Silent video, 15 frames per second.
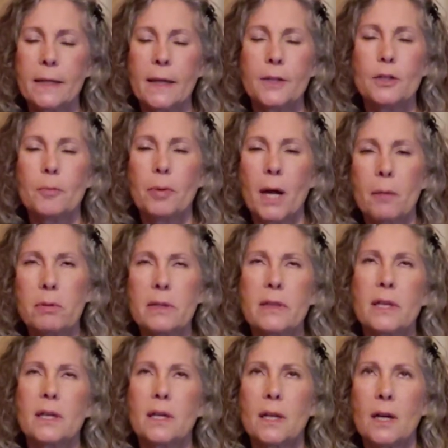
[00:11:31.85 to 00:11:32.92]
And you're probably
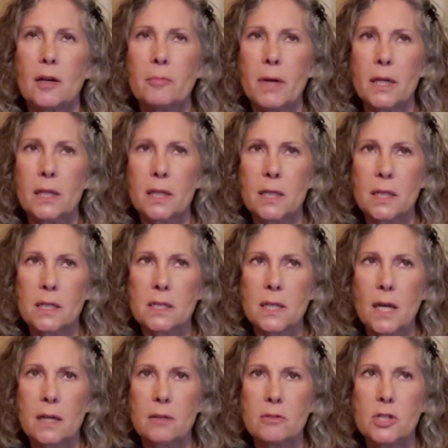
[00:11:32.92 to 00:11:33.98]
thinking, oh my goodness,
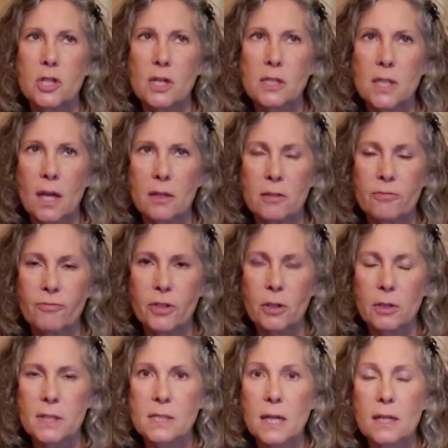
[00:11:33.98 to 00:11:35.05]
I know just how you
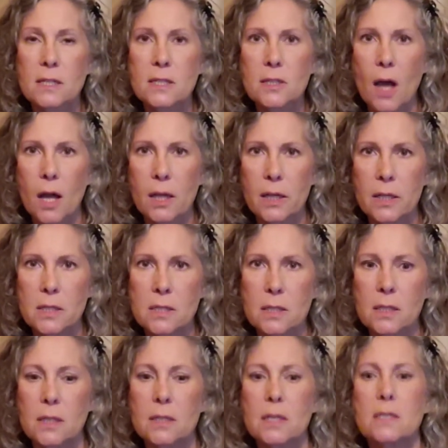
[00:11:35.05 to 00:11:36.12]
feel. It's like a saga, isn't it?